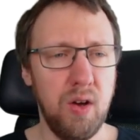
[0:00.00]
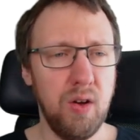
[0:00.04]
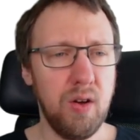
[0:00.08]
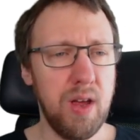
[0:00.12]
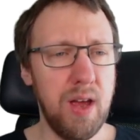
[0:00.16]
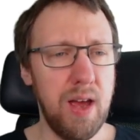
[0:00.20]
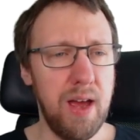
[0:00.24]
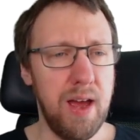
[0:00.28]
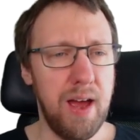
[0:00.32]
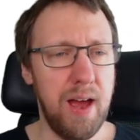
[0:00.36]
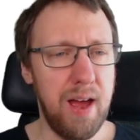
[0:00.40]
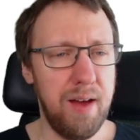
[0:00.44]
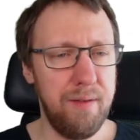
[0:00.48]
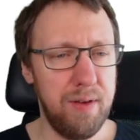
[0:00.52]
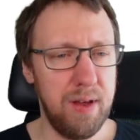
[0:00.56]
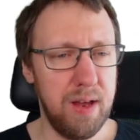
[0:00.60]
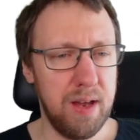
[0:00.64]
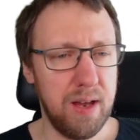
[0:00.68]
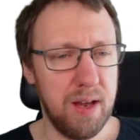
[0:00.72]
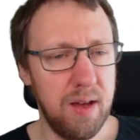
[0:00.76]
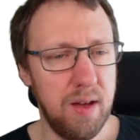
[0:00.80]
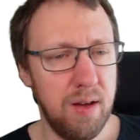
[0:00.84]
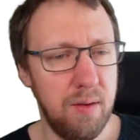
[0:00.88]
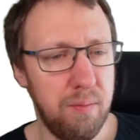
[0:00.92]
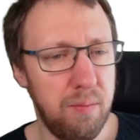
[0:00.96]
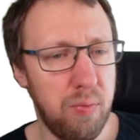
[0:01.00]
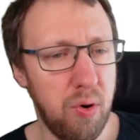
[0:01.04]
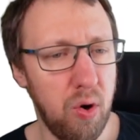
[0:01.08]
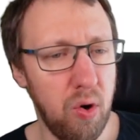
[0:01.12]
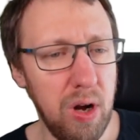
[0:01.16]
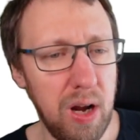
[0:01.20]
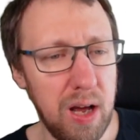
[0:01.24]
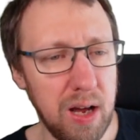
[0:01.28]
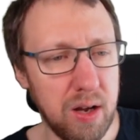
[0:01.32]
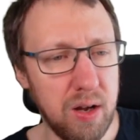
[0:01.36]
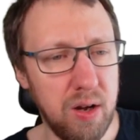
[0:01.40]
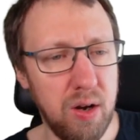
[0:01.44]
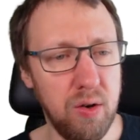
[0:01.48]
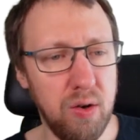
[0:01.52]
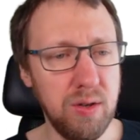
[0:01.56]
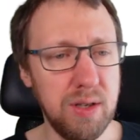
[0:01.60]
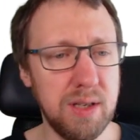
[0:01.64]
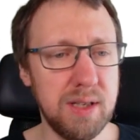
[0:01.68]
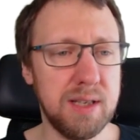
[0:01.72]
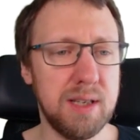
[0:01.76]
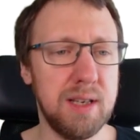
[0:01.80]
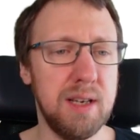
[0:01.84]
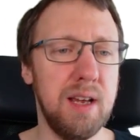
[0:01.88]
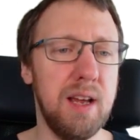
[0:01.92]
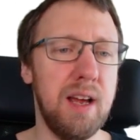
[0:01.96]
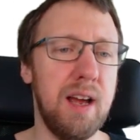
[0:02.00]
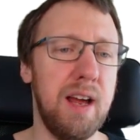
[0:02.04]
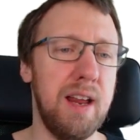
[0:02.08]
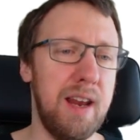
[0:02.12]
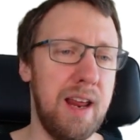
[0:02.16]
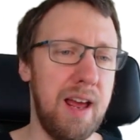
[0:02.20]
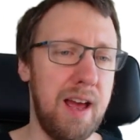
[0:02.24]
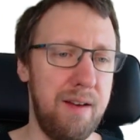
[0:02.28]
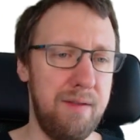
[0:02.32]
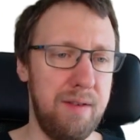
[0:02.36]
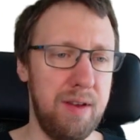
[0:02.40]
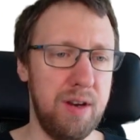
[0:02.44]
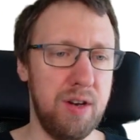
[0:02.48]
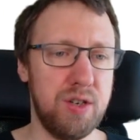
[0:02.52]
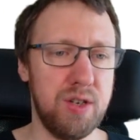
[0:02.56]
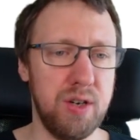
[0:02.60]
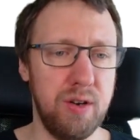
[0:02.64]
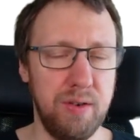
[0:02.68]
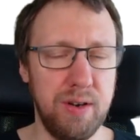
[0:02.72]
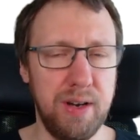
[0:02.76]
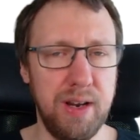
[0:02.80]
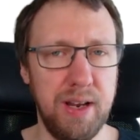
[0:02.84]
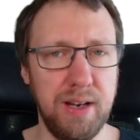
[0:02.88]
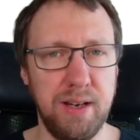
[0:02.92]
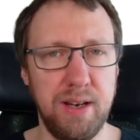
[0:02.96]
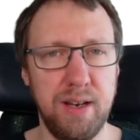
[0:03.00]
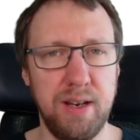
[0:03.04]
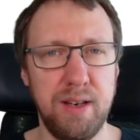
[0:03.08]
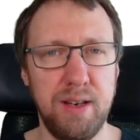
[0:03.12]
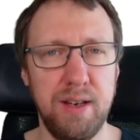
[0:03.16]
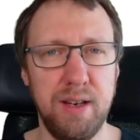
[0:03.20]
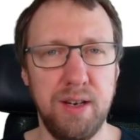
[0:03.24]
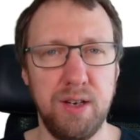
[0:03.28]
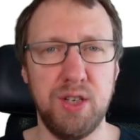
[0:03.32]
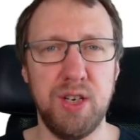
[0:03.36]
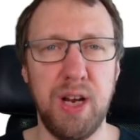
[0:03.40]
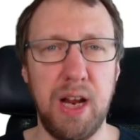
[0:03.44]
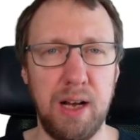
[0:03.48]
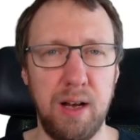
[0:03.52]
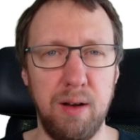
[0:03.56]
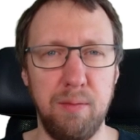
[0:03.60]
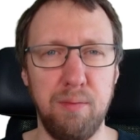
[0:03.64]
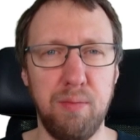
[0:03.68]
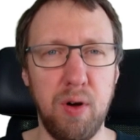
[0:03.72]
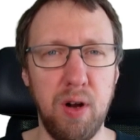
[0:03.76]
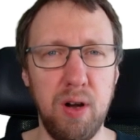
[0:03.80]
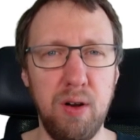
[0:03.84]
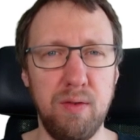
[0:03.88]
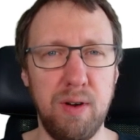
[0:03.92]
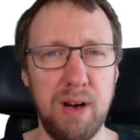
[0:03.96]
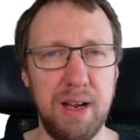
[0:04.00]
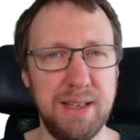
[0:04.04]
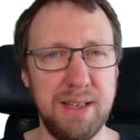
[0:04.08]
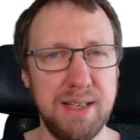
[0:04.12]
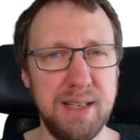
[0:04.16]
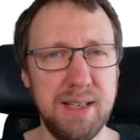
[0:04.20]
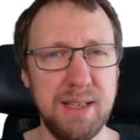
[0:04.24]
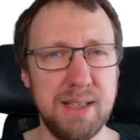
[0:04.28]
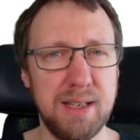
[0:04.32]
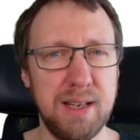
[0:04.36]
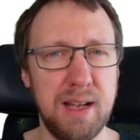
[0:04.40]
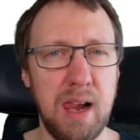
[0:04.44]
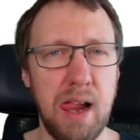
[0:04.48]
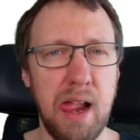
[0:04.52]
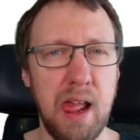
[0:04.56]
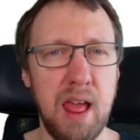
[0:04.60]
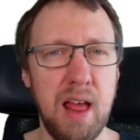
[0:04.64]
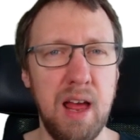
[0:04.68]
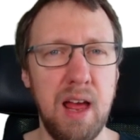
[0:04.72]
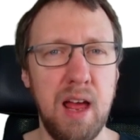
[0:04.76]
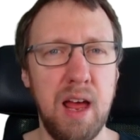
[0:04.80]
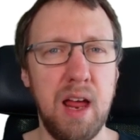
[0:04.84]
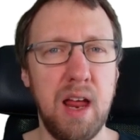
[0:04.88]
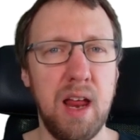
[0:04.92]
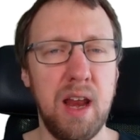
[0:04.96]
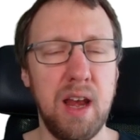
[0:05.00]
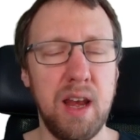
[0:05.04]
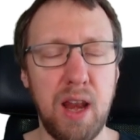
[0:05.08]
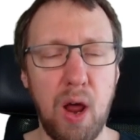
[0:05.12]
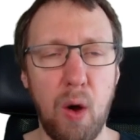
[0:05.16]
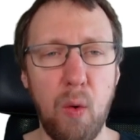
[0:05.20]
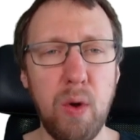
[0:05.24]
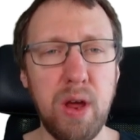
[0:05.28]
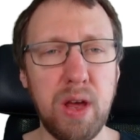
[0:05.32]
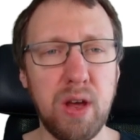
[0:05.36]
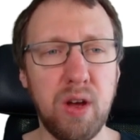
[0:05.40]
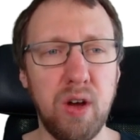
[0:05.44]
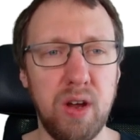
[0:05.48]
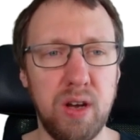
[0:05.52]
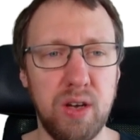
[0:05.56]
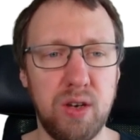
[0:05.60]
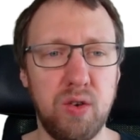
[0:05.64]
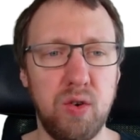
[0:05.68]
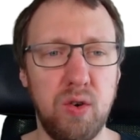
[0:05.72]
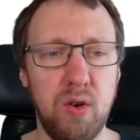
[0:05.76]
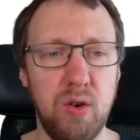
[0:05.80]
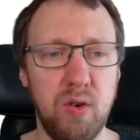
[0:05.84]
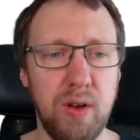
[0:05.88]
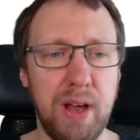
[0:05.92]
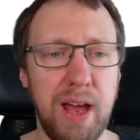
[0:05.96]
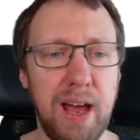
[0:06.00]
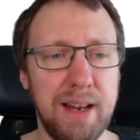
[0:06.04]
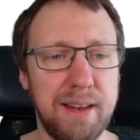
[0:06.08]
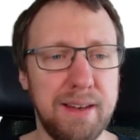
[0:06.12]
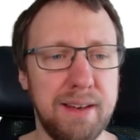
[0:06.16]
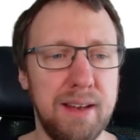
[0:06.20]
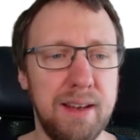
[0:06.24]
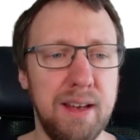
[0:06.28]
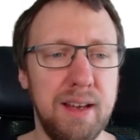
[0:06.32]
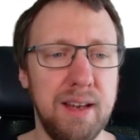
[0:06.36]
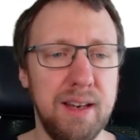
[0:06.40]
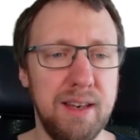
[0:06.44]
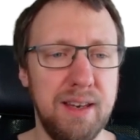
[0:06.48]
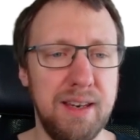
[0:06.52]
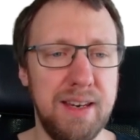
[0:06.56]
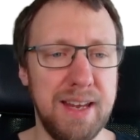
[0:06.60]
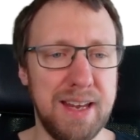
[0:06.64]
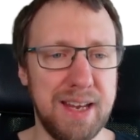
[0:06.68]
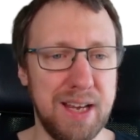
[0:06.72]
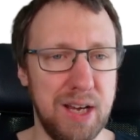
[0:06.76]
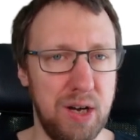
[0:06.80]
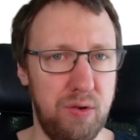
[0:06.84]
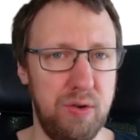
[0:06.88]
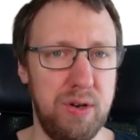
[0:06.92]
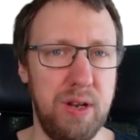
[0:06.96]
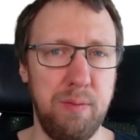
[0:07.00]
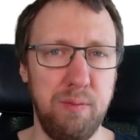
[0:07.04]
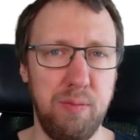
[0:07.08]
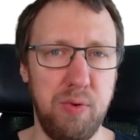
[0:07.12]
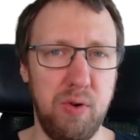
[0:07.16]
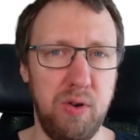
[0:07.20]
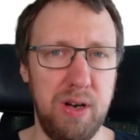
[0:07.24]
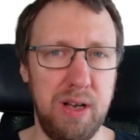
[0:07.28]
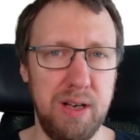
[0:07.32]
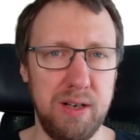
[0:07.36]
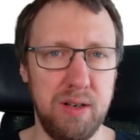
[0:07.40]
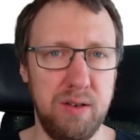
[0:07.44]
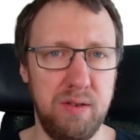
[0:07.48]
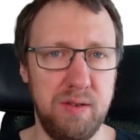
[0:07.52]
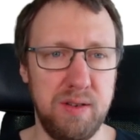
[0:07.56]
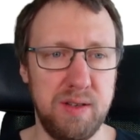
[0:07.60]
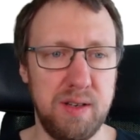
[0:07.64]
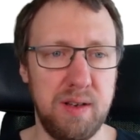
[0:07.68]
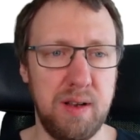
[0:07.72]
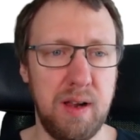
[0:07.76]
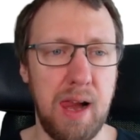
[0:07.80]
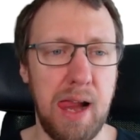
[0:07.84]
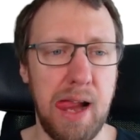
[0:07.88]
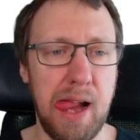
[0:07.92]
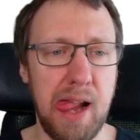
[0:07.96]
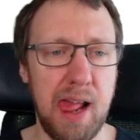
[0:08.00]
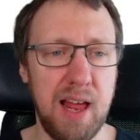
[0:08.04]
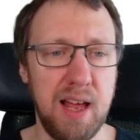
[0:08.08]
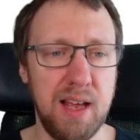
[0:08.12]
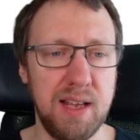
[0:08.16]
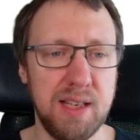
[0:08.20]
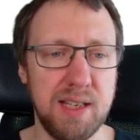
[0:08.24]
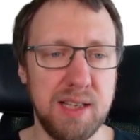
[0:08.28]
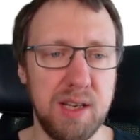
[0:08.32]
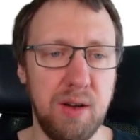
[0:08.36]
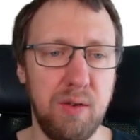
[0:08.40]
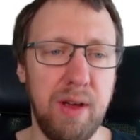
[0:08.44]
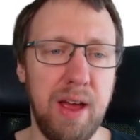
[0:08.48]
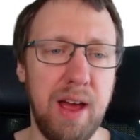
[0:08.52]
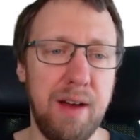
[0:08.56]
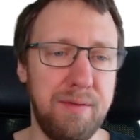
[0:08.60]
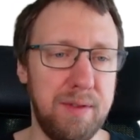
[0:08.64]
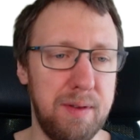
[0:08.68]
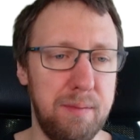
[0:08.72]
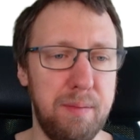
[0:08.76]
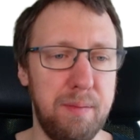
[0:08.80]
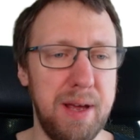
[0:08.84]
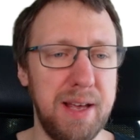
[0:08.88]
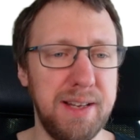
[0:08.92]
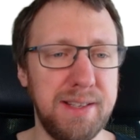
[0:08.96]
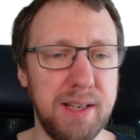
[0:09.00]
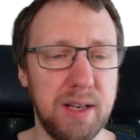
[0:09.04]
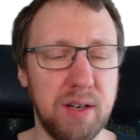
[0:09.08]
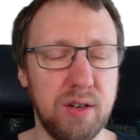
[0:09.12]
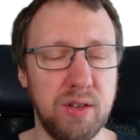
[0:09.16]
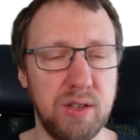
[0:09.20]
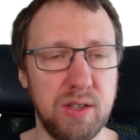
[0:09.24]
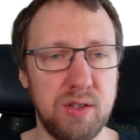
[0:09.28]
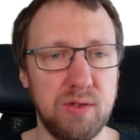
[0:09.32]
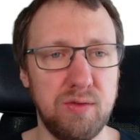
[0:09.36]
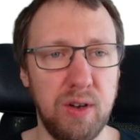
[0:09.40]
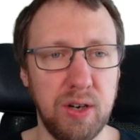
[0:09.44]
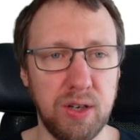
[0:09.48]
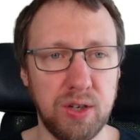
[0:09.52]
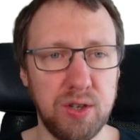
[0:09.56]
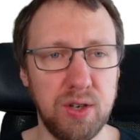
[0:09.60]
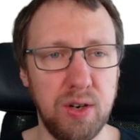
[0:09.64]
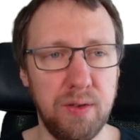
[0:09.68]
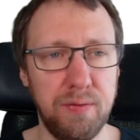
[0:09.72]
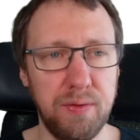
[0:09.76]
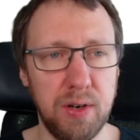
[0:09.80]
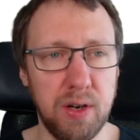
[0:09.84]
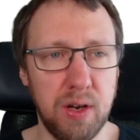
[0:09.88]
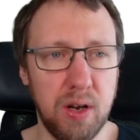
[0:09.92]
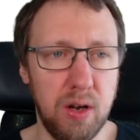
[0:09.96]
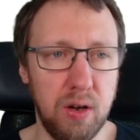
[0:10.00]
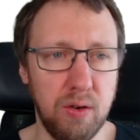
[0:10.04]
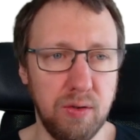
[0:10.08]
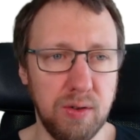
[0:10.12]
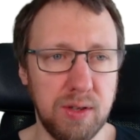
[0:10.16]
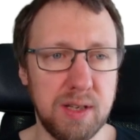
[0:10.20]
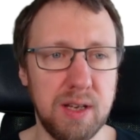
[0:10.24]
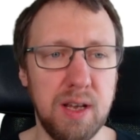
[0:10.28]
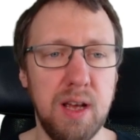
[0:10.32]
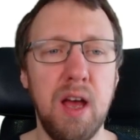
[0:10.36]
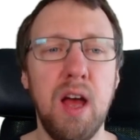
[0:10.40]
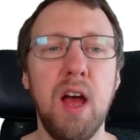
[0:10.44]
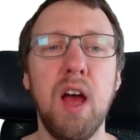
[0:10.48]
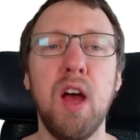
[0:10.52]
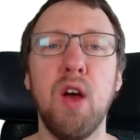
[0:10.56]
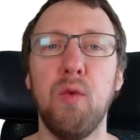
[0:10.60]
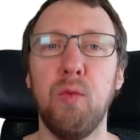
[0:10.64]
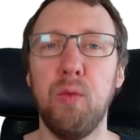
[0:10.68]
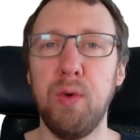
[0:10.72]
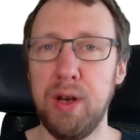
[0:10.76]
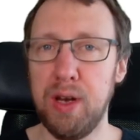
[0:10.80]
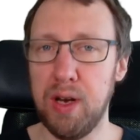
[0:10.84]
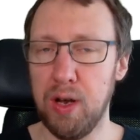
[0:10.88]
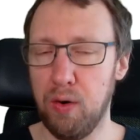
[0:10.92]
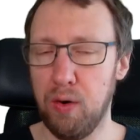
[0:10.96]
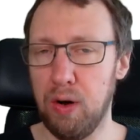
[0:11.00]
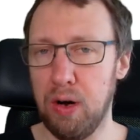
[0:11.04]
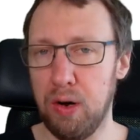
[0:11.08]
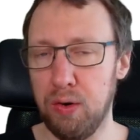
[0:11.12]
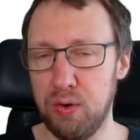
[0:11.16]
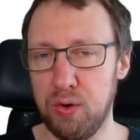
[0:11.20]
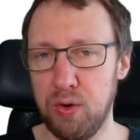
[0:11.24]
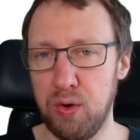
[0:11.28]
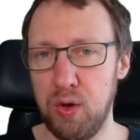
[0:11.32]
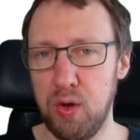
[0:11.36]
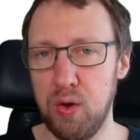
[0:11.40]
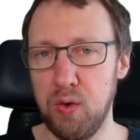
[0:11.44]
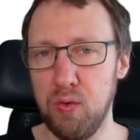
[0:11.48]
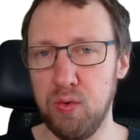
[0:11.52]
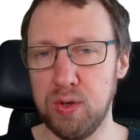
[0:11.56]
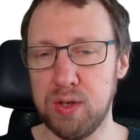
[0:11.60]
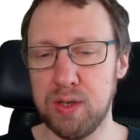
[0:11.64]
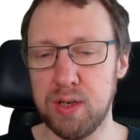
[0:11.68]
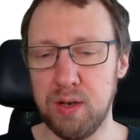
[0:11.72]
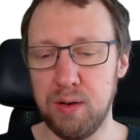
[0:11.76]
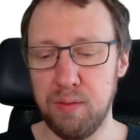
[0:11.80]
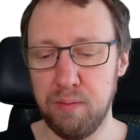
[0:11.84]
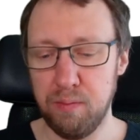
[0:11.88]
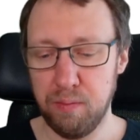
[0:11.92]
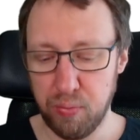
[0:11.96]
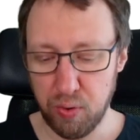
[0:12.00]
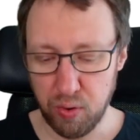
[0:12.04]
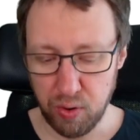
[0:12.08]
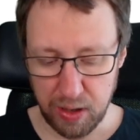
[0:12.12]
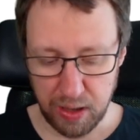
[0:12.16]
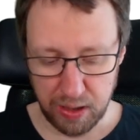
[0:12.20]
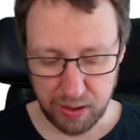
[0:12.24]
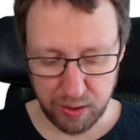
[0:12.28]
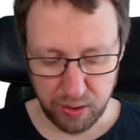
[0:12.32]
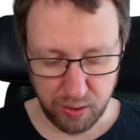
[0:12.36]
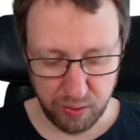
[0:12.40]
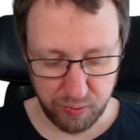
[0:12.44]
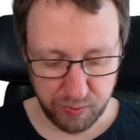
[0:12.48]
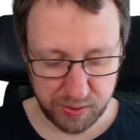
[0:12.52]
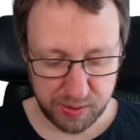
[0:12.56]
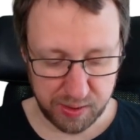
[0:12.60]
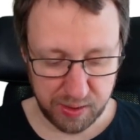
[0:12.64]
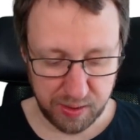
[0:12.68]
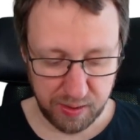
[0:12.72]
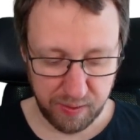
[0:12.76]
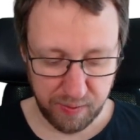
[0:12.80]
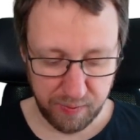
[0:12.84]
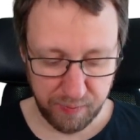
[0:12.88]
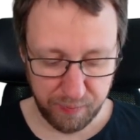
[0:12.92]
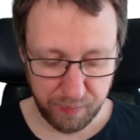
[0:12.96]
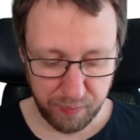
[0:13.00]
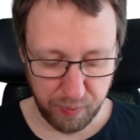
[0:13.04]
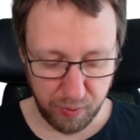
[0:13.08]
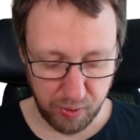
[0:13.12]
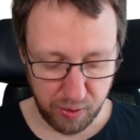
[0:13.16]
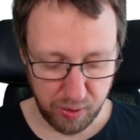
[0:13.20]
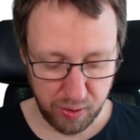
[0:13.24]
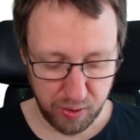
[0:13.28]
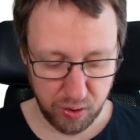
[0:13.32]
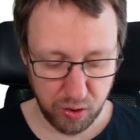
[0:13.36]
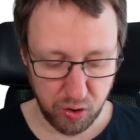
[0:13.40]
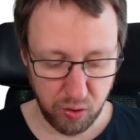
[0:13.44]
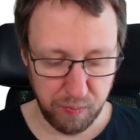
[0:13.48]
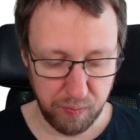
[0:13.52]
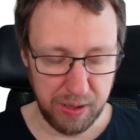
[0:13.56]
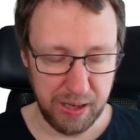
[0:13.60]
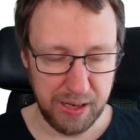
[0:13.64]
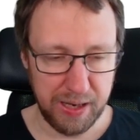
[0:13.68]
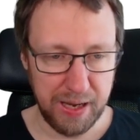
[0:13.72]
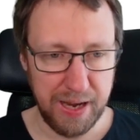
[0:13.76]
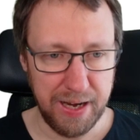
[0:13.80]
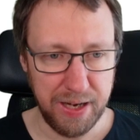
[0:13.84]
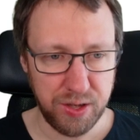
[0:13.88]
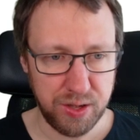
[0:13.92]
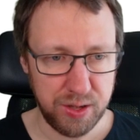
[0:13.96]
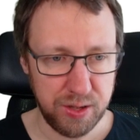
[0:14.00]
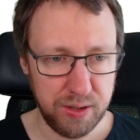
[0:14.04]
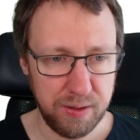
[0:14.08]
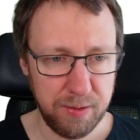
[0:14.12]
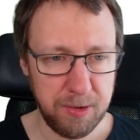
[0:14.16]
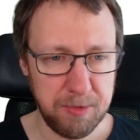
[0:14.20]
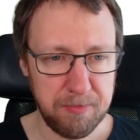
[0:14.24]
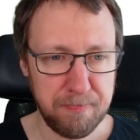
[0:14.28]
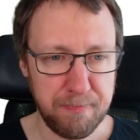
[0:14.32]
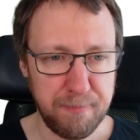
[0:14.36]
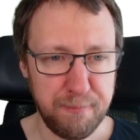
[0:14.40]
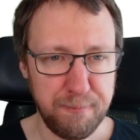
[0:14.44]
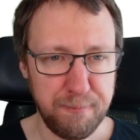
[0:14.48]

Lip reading: Okay, having polar codes and having shown that the channel polarizes, now we're going to look at decoding polar codes. So we have the basic construction of the codes. We know how to use polar codes for communication.